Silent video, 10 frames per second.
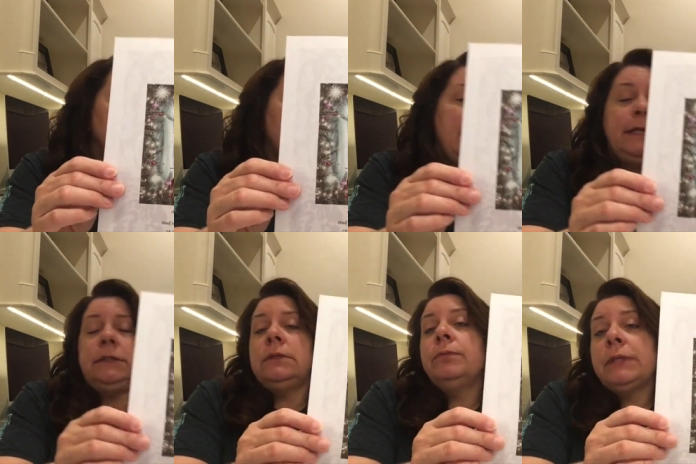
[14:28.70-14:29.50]

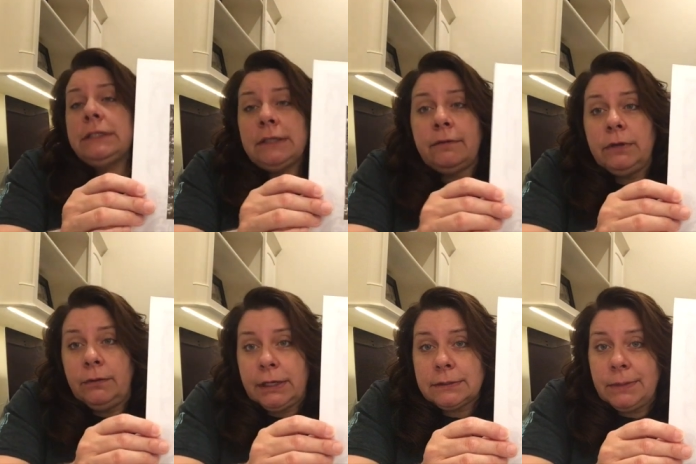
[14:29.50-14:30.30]
Guys, please have no
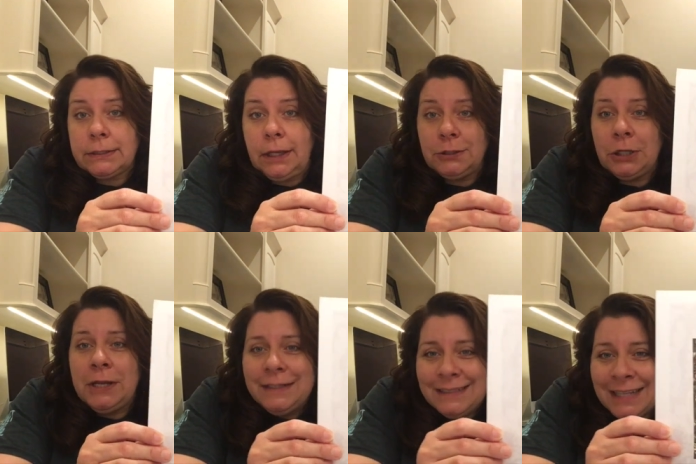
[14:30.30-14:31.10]

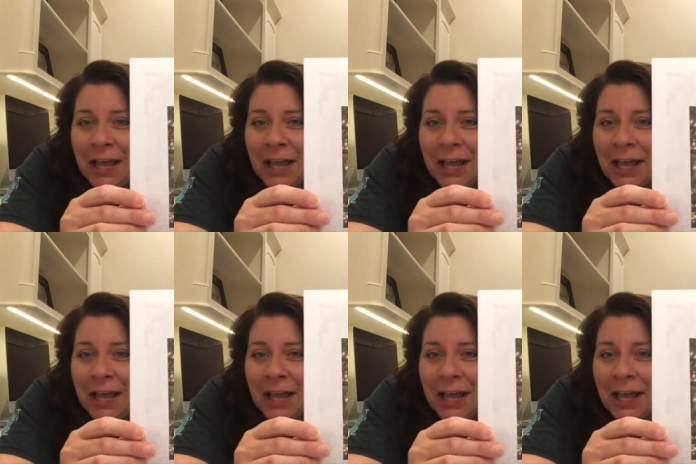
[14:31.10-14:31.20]
expectations